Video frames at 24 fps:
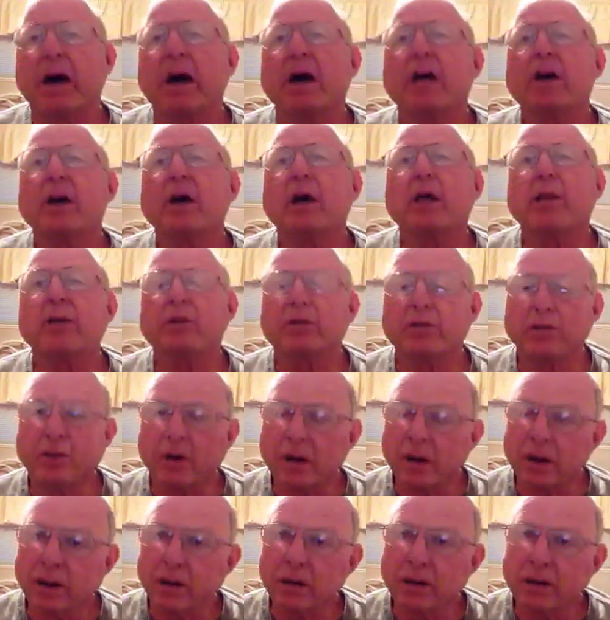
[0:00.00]
Another
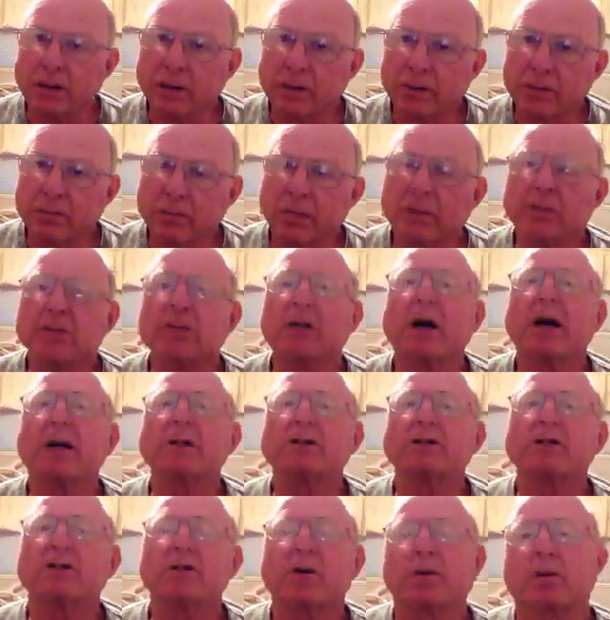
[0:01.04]
drug
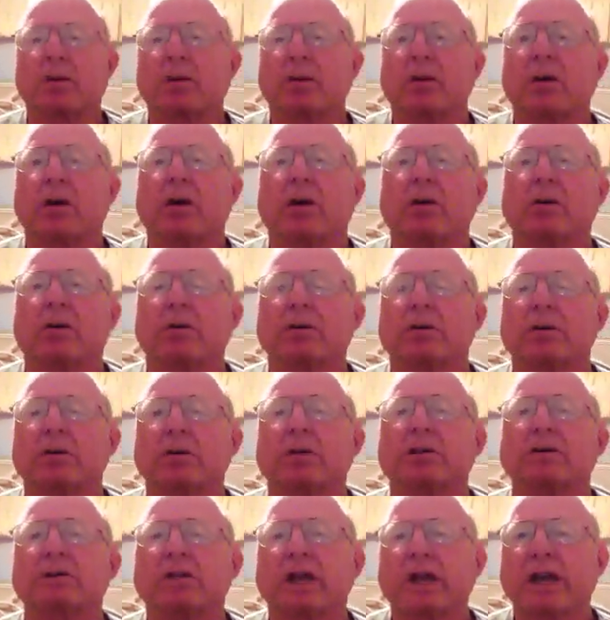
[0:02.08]
besides sotolol,
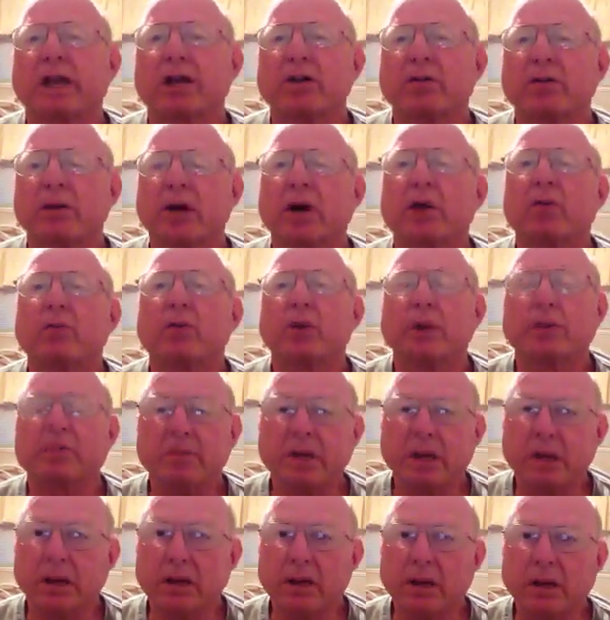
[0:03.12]
the second drug would
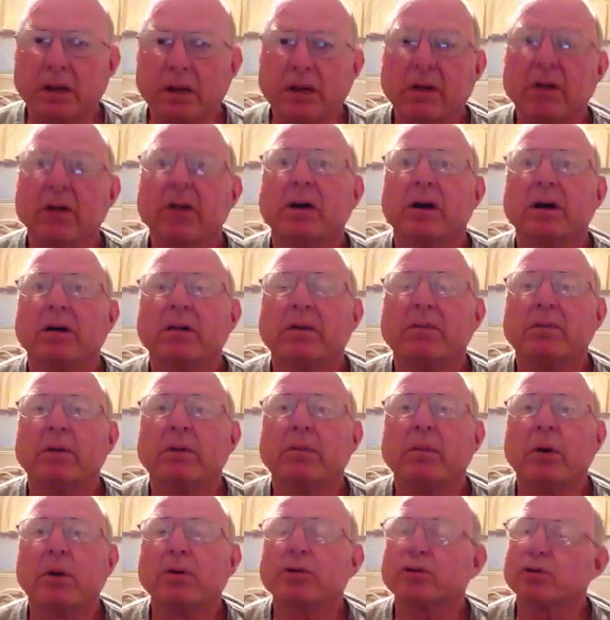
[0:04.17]
be
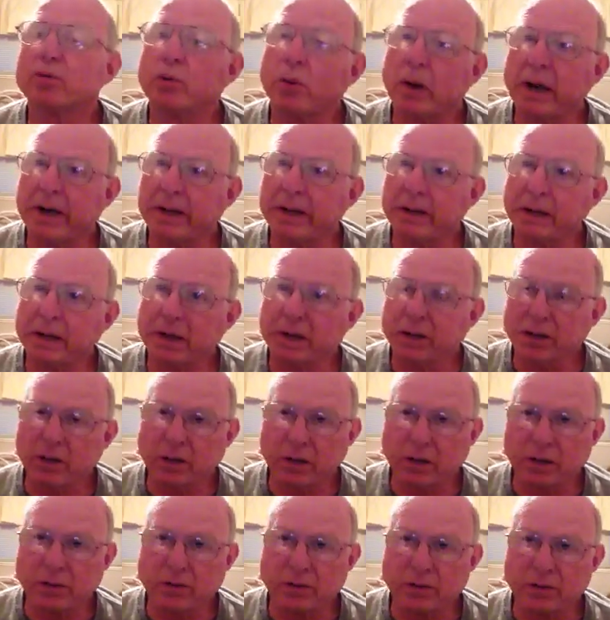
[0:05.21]
the most widely
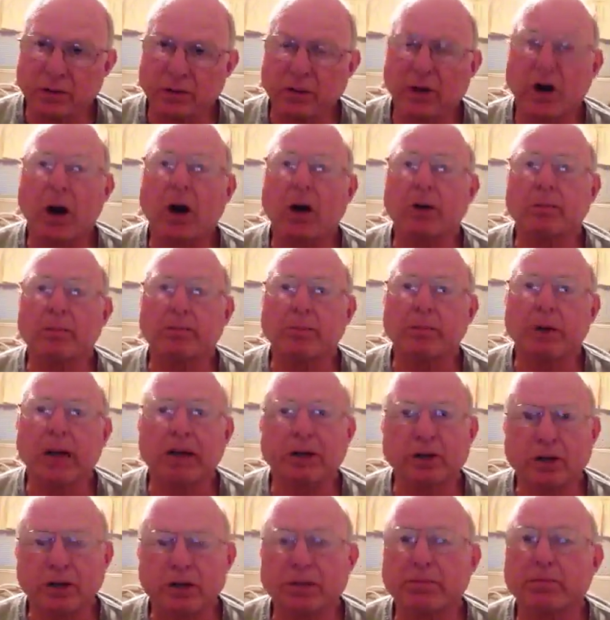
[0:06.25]
used are
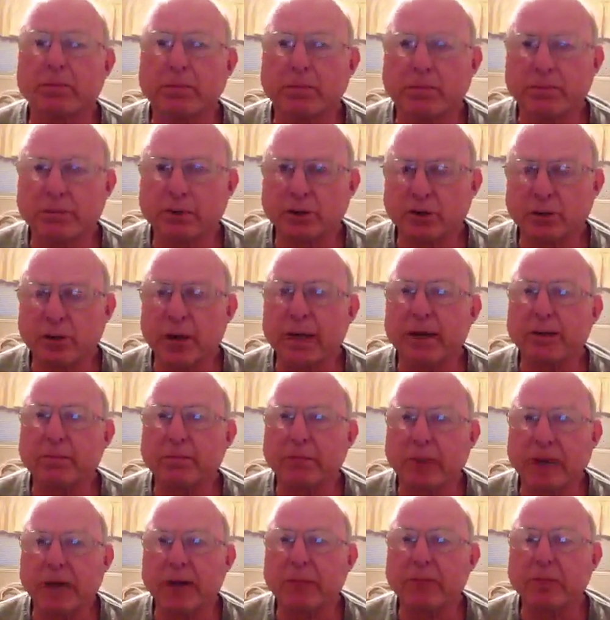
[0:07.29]
just
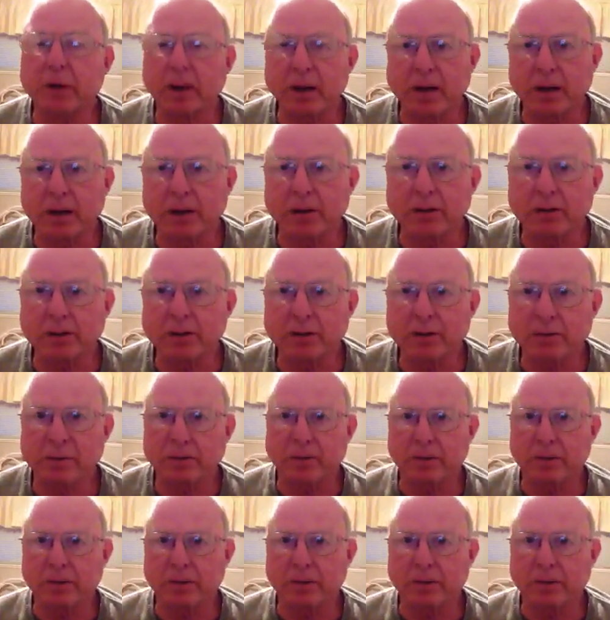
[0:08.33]
straight beta blockers.